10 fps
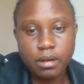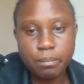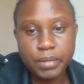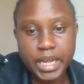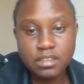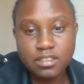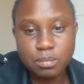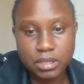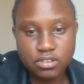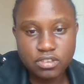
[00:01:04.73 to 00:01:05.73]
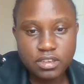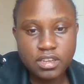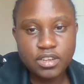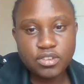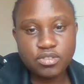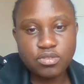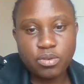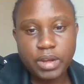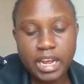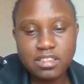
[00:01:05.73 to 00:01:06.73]
hate speech. So
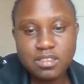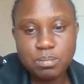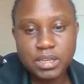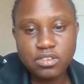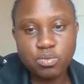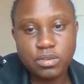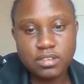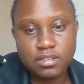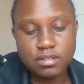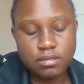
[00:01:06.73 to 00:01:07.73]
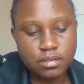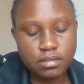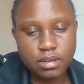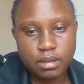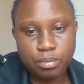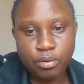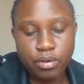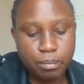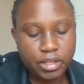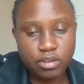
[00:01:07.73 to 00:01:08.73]
hate speech was a program
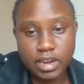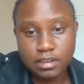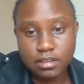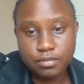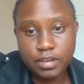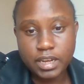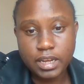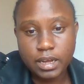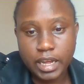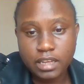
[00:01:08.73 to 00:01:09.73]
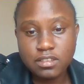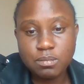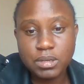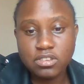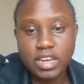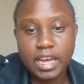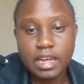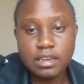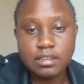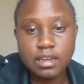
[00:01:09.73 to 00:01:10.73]
that could identify hate speech
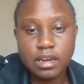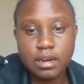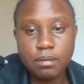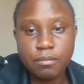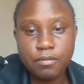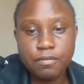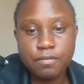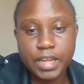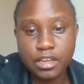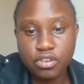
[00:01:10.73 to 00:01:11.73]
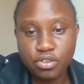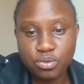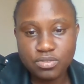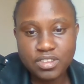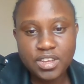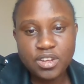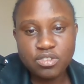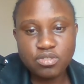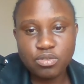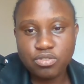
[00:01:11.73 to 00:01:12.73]
and fake news.
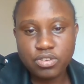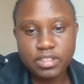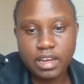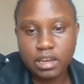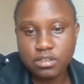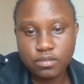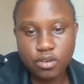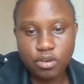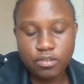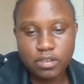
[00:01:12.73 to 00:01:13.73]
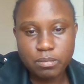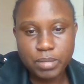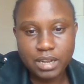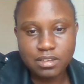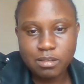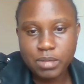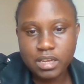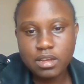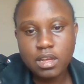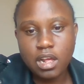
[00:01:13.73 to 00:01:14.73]
So during the height of COVID pandemic,
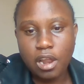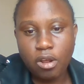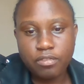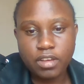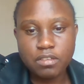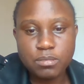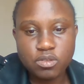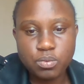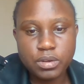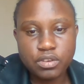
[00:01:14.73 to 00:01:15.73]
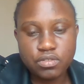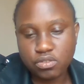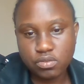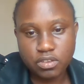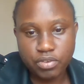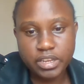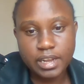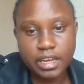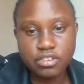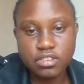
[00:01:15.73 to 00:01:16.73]
a lot of governments were introducing
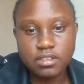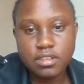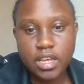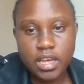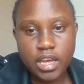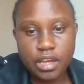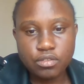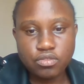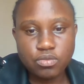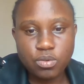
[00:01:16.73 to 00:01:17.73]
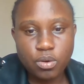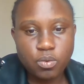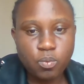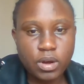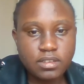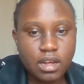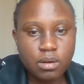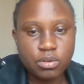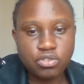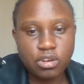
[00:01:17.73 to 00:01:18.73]
regulations, and so what our
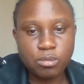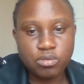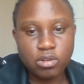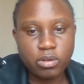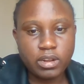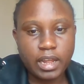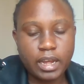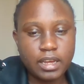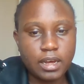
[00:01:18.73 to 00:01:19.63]
jobs will look like